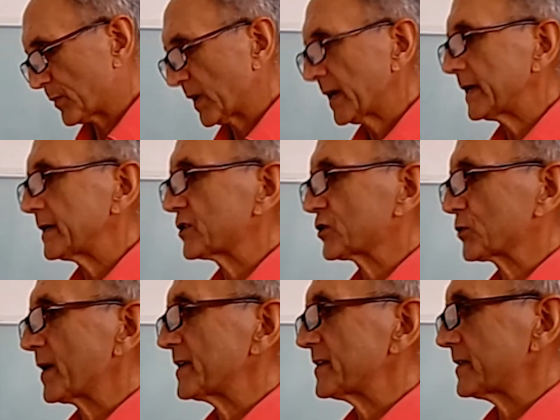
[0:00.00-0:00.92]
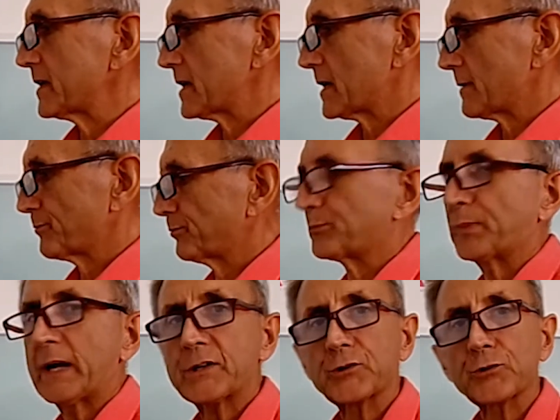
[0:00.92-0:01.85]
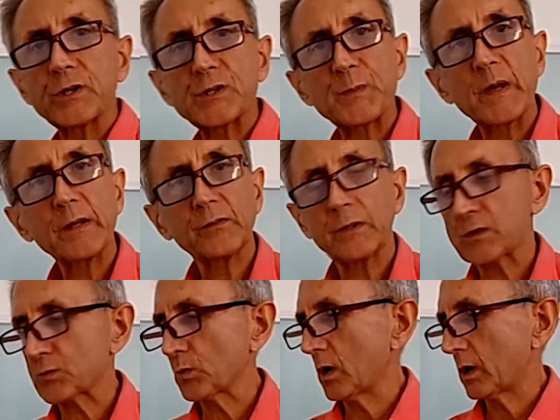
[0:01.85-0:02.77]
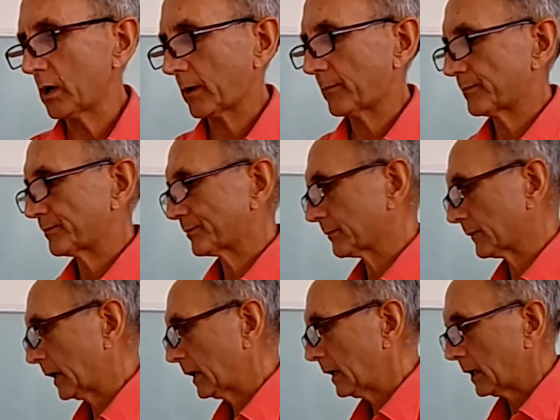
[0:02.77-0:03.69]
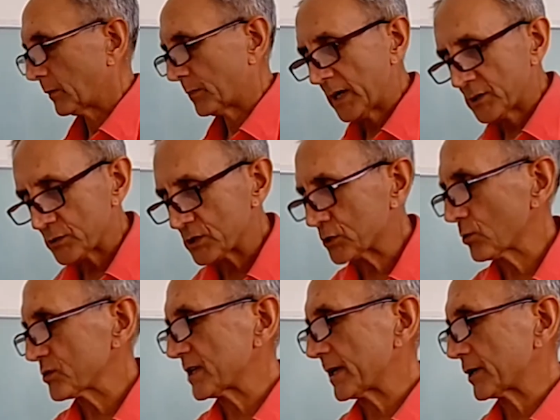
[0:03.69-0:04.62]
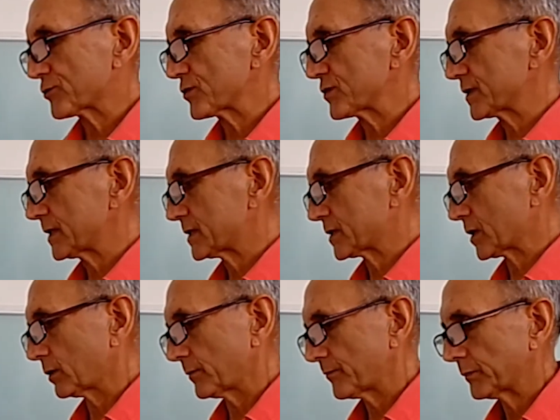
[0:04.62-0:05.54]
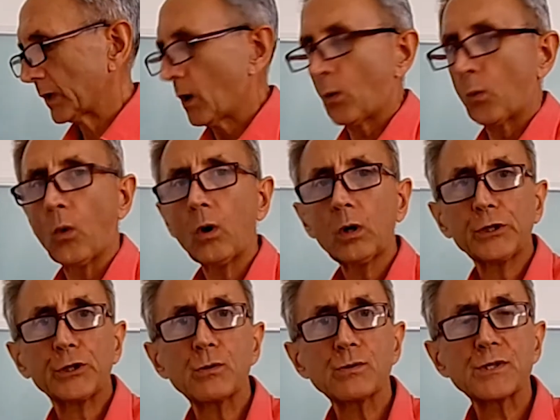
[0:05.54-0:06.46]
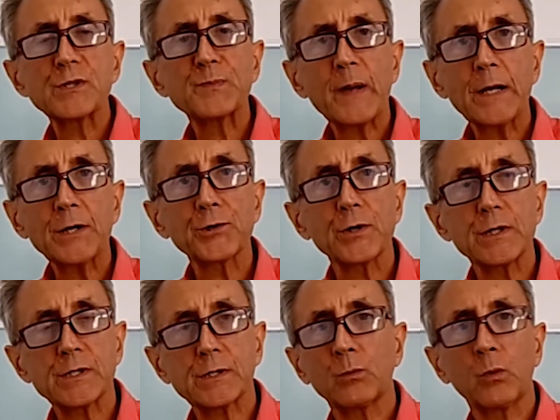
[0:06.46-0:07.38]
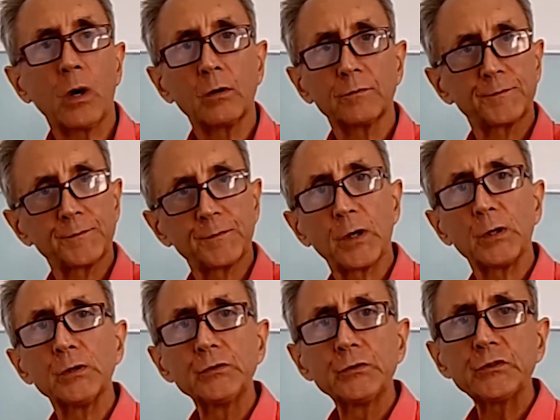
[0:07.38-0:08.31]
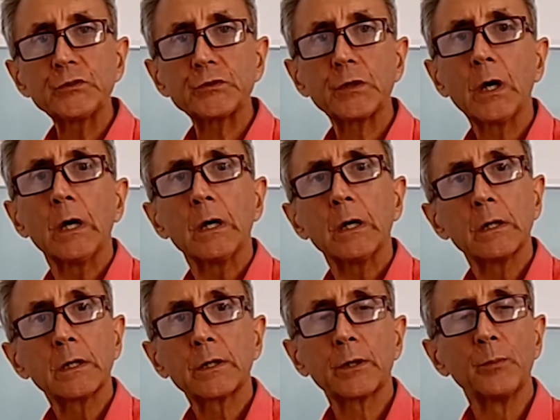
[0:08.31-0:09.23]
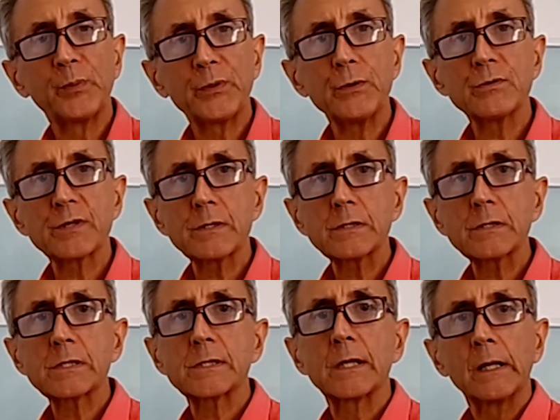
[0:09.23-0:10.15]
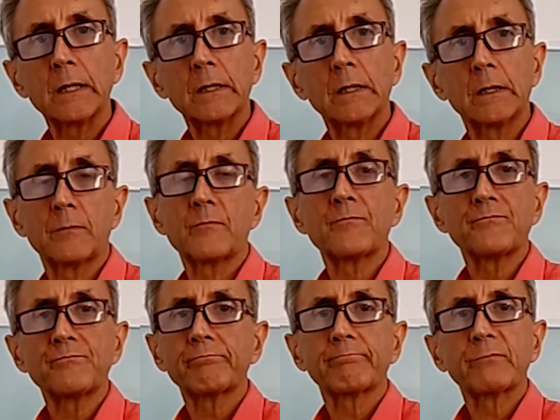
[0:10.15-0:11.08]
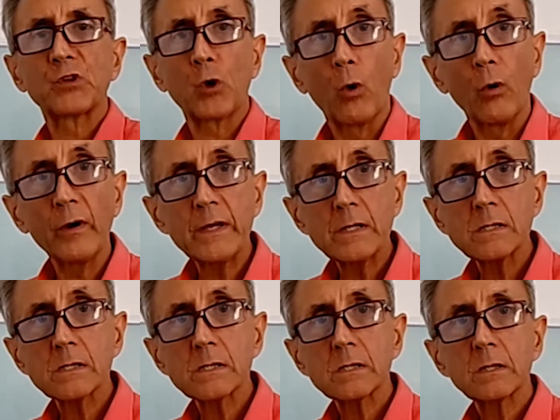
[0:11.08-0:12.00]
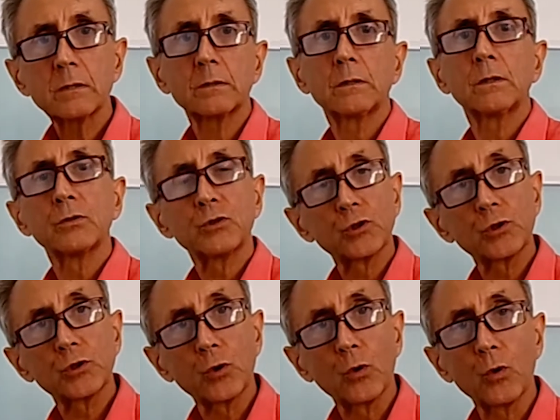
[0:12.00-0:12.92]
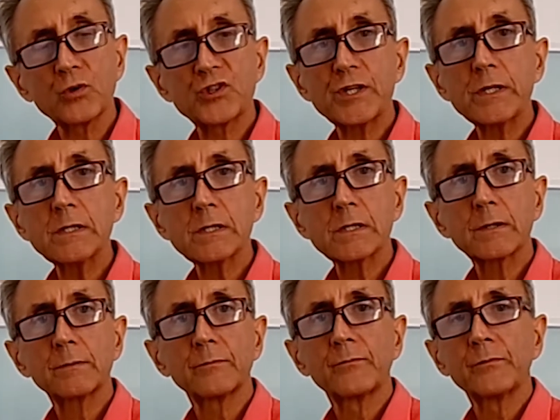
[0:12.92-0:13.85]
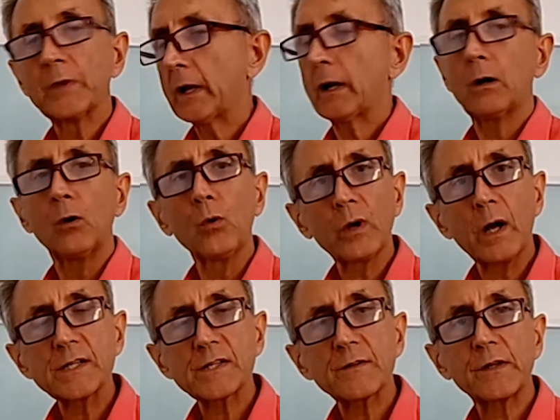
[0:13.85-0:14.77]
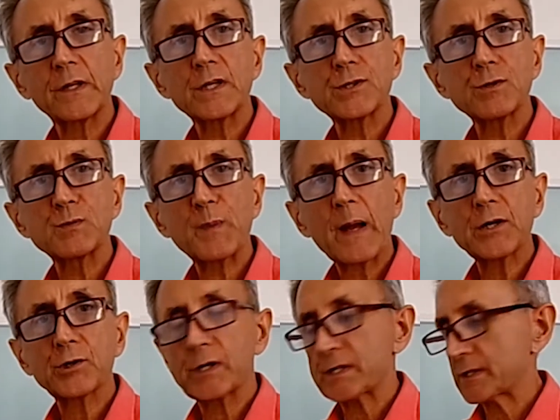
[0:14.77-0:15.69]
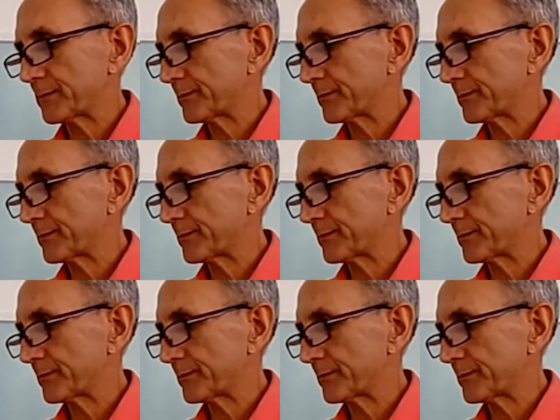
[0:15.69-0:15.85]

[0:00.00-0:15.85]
page 20. Batteries make things work. A battery stores electricity, so what uses batteries? Well, phones, computers, toys, torches, all kinds of things use batteries.